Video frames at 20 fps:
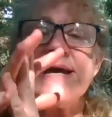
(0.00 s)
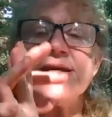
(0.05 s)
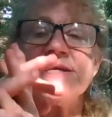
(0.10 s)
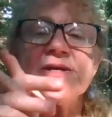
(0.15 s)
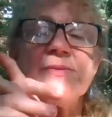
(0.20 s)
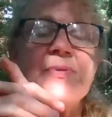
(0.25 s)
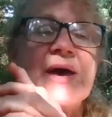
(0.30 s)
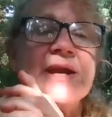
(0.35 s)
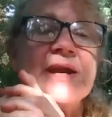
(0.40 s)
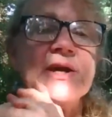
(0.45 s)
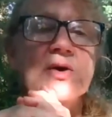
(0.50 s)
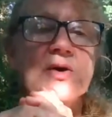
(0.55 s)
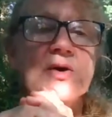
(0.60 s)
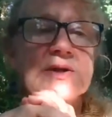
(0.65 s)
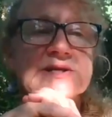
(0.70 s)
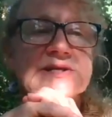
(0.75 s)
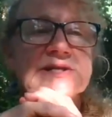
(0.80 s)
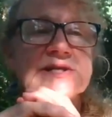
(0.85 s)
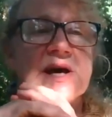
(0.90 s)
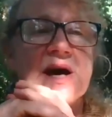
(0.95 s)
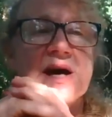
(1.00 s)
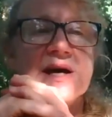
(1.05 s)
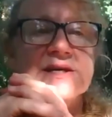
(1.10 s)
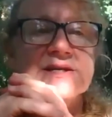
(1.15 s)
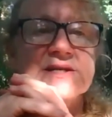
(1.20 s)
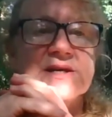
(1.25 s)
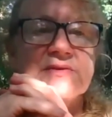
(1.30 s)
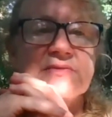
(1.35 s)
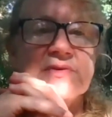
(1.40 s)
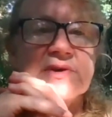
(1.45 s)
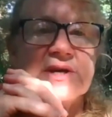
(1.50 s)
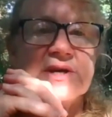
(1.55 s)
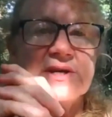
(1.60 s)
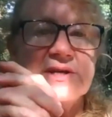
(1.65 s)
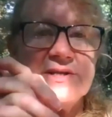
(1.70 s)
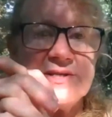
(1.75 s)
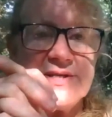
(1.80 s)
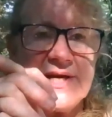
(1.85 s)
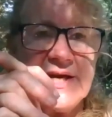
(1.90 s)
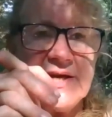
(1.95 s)
depending on the size of the
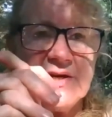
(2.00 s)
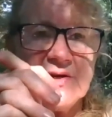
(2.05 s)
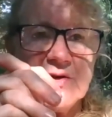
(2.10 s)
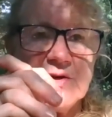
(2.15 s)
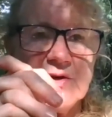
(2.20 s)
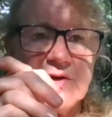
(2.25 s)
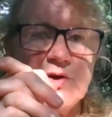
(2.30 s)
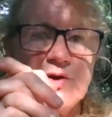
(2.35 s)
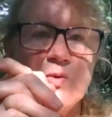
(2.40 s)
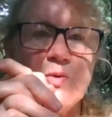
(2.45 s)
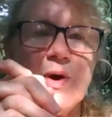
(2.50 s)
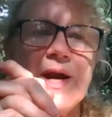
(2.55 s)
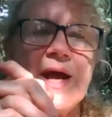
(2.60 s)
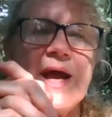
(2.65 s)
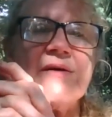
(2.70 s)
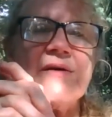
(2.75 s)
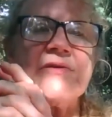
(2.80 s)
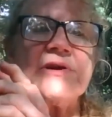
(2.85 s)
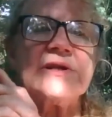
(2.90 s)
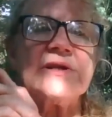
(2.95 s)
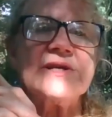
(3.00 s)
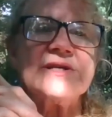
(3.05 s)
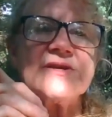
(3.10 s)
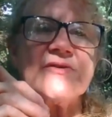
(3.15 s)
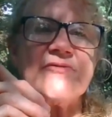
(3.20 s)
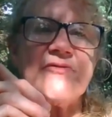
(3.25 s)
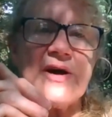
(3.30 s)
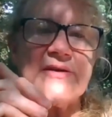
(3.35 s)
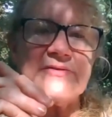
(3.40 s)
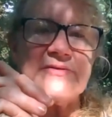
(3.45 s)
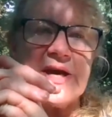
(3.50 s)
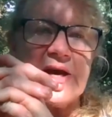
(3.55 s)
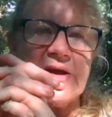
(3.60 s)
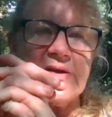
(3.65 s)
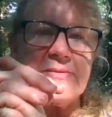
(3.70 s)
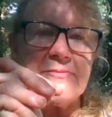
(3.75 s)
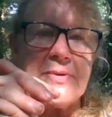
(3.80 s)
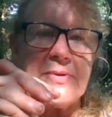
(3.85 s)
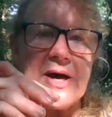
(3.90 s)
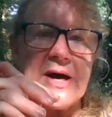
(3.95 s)
container, you want to have at least a five
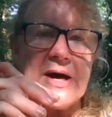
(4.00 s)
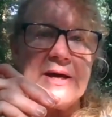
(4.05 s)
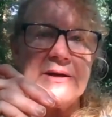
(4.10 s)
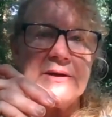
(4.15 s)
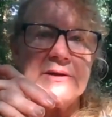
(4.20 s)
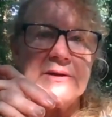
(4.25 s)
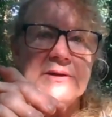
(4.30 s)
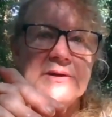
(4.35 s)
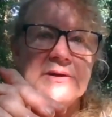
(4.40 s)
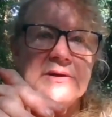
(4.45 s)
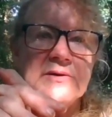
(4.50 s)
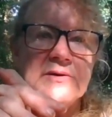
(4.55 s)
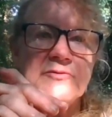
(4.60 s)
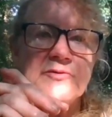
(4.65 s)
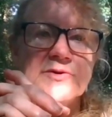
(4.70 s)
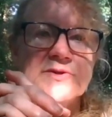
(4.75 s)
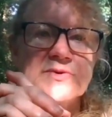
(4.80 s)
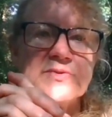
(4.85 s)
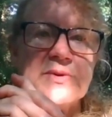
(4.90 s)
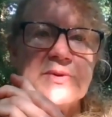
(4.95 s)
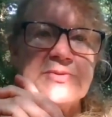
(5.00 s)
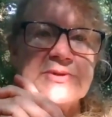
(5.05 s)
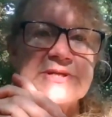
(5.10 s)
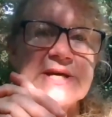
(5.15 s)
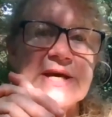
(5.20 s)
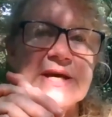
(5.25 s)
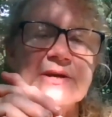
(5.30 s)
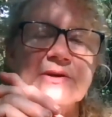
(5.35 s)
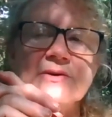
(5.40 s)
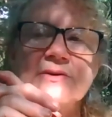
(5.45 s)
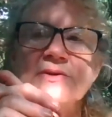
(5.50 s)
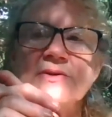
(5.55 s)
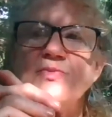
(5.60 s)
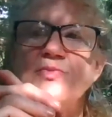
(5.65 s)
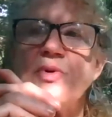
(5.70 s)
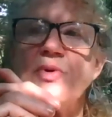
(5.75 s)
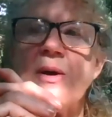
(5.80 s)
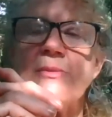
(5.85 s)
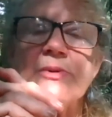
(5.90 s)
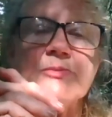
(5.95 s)
gallon pot for sweet potatoes,
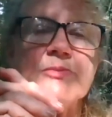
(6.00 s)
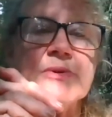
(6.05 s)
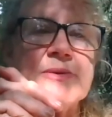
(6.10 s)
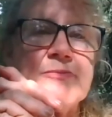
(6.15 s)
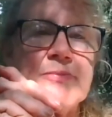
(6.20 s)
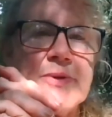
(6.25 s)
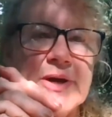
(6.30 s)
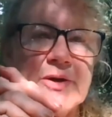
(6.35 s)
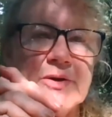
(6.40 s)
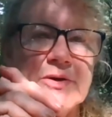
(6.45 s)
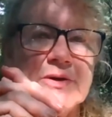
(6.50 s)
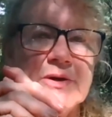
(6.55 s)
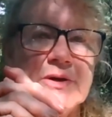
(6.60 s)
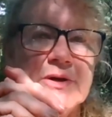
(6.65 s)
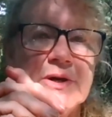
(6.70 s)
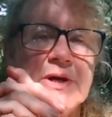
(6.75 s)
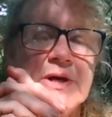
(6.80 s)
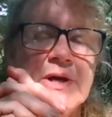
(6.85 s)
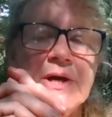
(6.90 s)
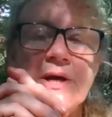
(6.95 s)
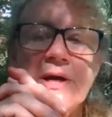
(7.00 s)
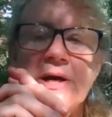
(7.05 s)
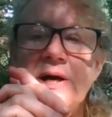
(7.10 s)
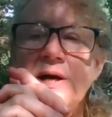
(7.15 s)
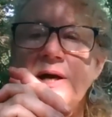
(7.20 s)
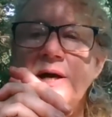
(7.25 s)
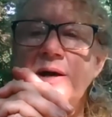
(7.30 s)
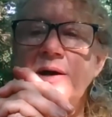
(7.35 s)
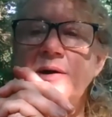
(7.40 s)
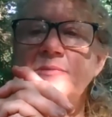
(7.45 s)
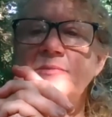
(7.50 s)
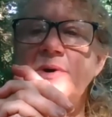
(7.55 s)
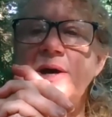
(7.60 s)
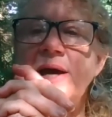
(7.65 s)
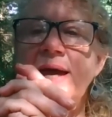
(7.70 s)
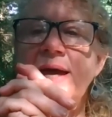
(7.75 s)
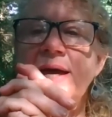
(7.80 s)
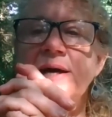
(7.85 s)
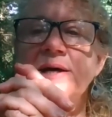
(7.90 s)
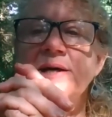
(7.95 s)
probably bigger. Um,
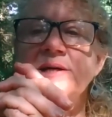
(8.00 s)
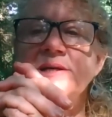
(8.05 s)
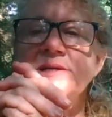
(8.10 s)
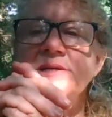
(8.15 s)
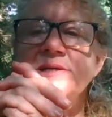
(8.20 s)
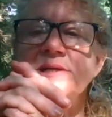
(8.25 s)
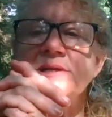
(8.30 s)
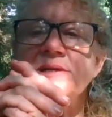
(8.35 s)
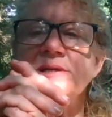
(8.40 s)
and